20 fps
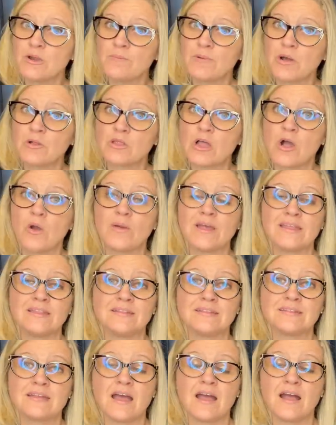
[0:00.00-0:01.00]
a BOLO,
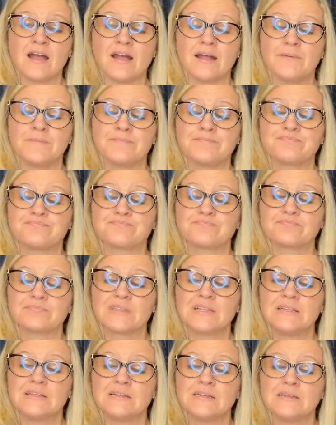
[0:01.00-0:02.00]
and, um,
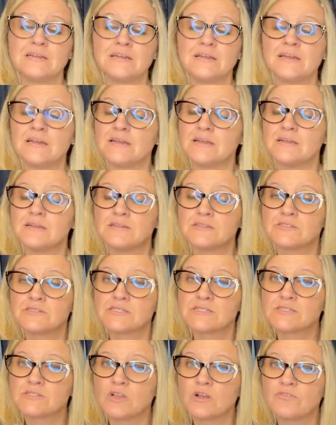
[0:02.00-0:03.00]

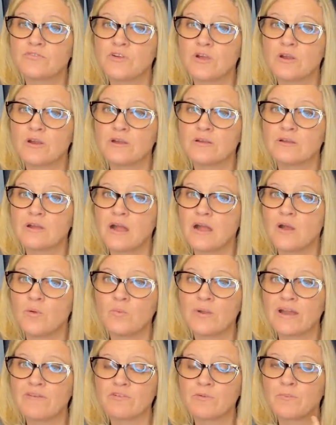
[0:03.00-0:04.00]
just look for, uh,
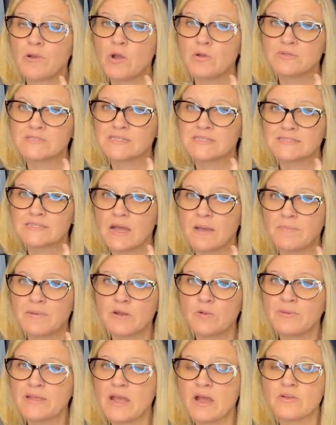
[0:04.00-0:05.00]
whatever post is up.
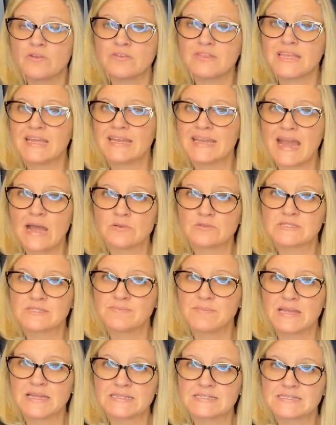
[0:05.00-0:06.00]
It'll be under the
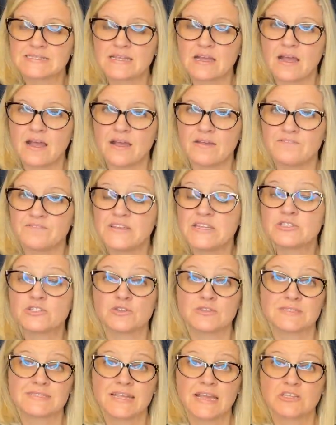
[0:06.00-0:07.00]
announcements, uh,
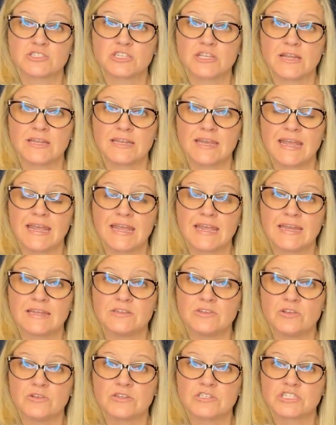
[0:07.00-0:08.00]
featured section,
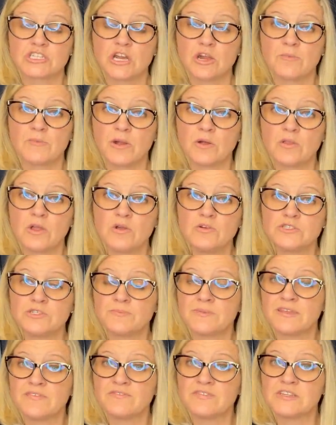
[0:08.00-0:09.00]
and you can share a BOLO
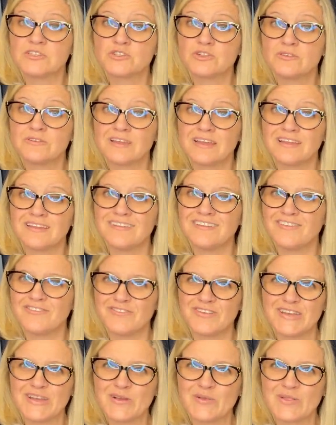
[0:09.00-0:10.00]
to be featured in a
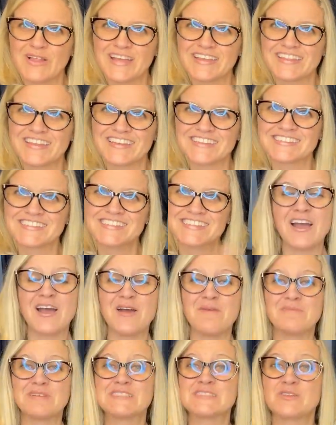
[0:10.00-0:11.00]
video like this.
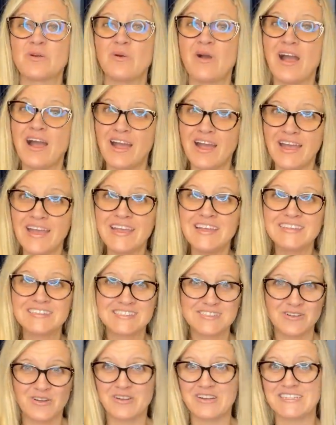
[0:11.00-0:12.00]
Um, so I
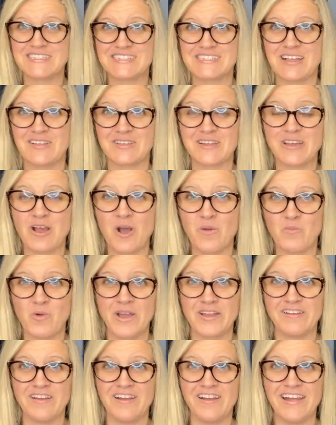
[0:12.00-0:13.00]
started selling on
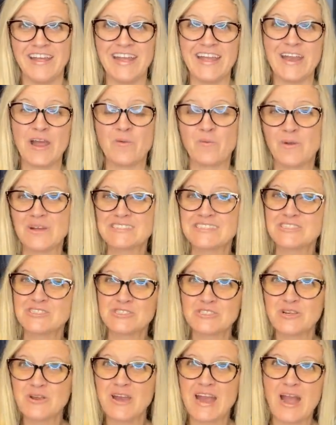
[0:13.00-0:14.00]
Whatnot, and I wasn't
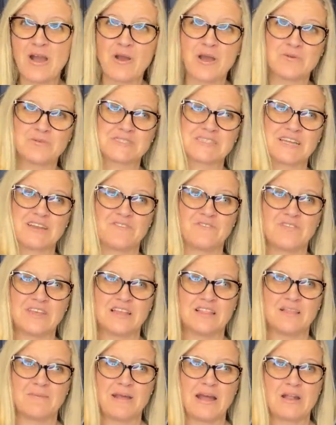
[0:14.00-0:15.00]
sure how I was going to
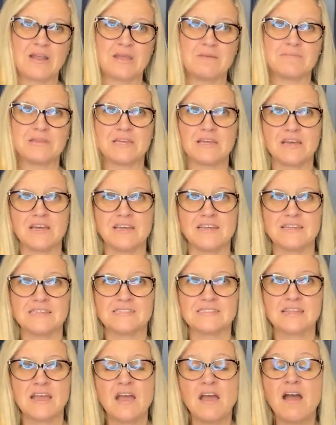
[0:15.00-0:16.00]
feel about it
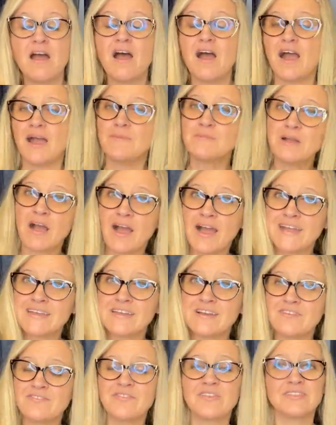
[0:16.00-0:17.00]
because I'm
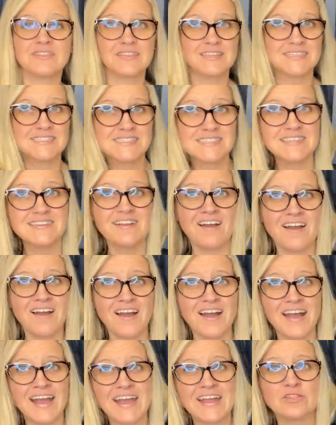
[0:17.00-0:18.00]
kind of listed
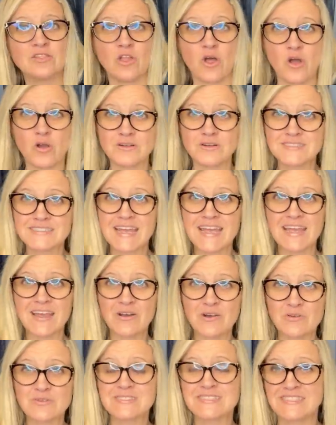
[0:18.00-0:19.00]
high, long
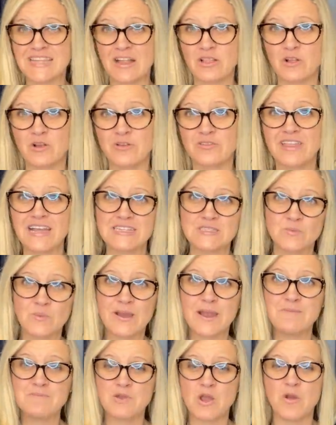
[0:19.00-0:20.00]
tail seller. That's what
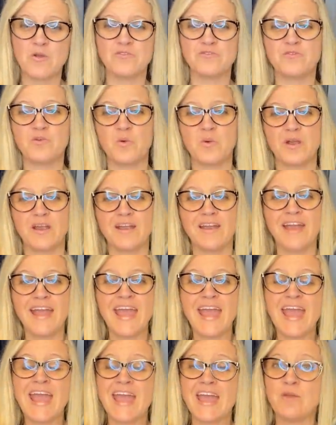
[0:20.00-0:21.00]
I'm known for.
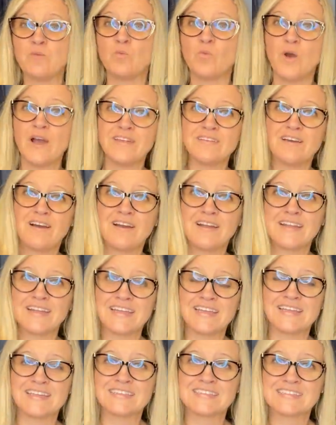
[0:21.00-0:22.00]
And Whatnot
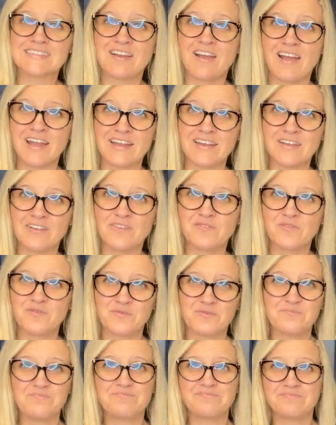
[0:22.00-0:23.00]
is kind of
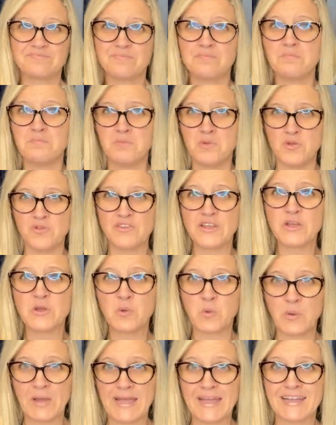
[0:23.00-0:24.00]
move it
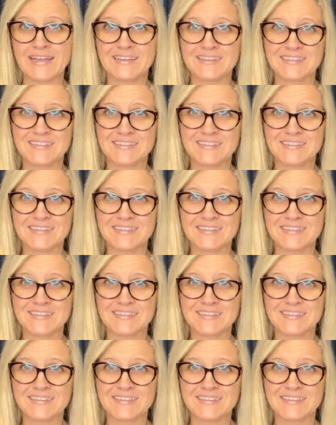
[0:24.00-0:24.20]
quick,